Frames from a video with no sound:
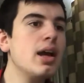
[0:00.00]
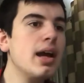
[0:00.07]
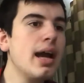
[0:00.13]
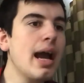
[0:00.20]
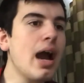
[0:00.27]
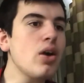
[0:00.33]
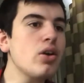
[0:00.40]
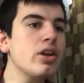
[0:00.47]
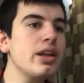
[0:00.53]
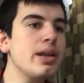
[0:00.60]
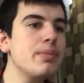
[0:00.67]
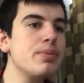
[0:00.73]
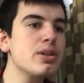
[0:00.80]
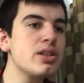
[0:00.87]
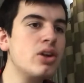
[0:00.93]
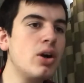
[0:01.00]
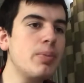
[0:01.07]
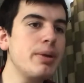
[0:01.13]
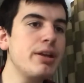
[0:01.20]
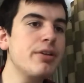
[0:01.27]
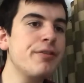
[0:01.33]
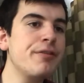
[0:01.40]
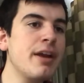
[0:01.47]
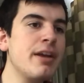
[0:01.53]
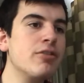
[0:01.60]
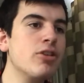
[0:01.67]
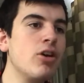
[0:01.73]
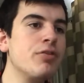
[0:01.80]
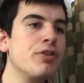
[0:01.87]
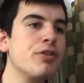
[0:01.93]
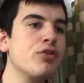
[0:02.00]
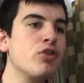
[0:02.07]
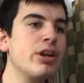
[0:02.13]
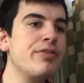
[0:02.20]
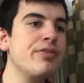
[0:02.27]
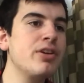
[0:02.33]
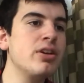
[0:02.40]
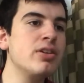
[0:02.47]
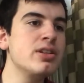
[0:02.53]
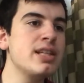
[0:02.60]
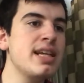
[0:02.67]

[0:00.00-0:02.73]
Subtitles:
How could Impus not be your favourite of the three villains?